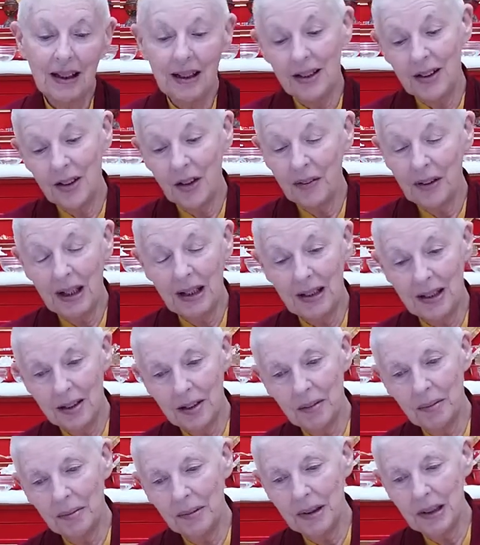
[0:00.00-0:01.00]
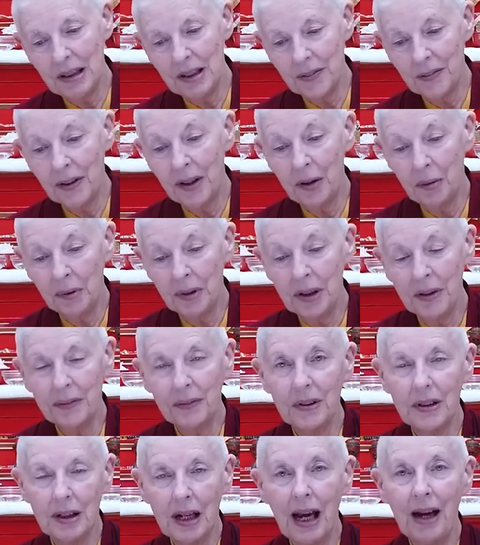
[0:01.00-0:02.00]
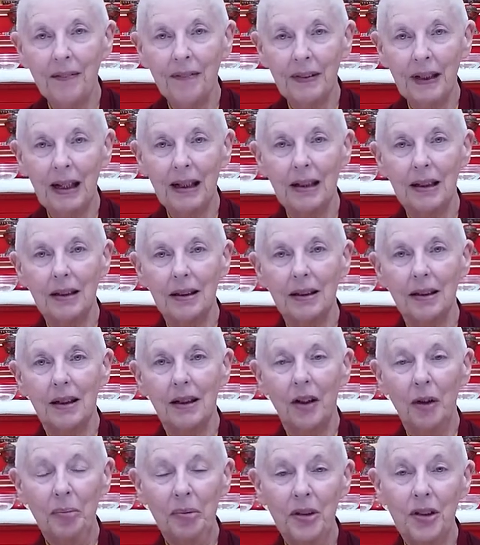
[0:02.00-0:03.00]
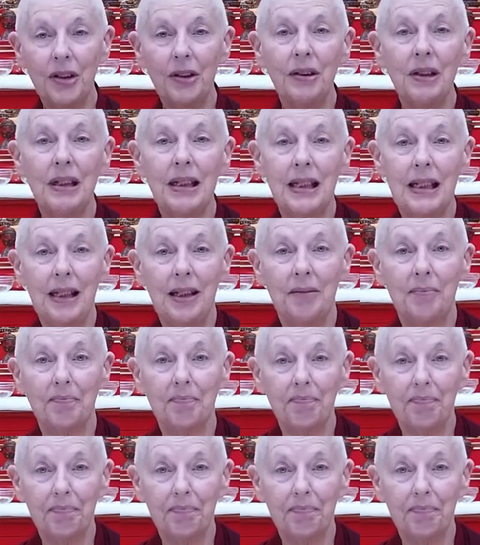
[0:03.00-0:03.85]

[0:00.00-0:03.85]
So it's very wonderful to have that opportunity.